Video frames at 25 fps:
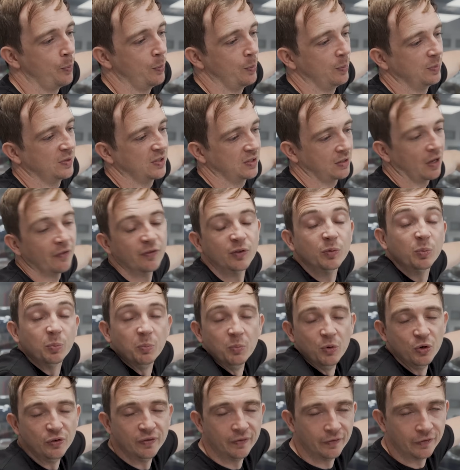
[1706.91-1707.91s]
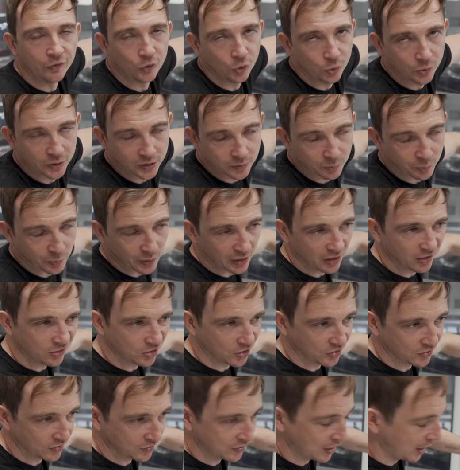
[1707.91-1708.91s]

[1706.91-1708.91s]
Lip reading: stuff's moving forward, but it just